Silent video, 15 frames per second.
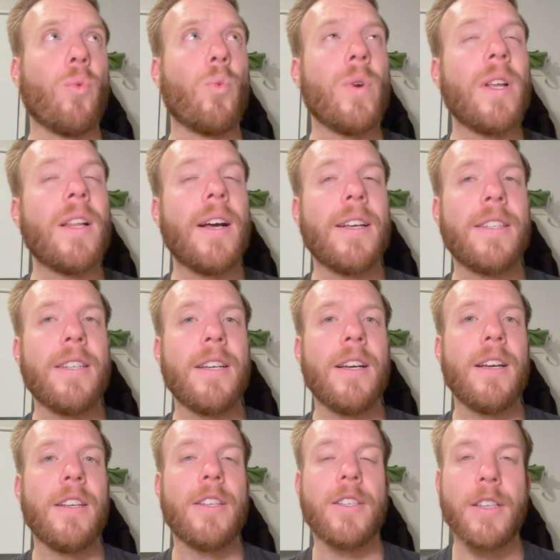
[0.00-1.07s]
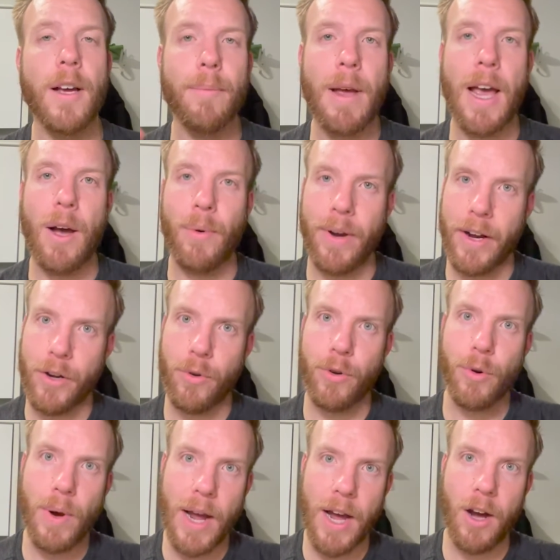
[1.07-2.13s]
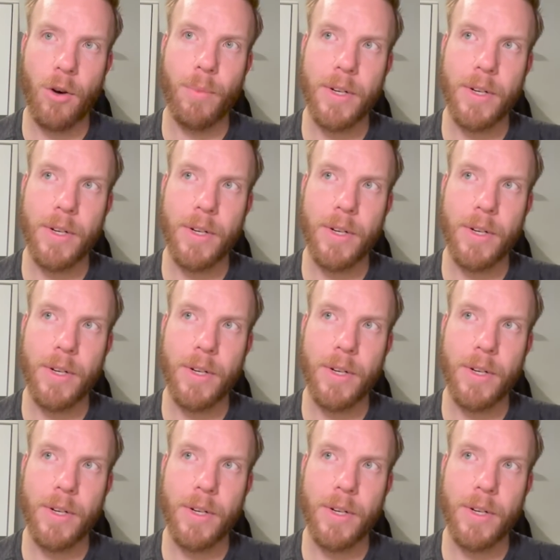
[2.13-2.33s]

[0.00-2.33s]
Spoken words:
realizing somehow, and I don't know how,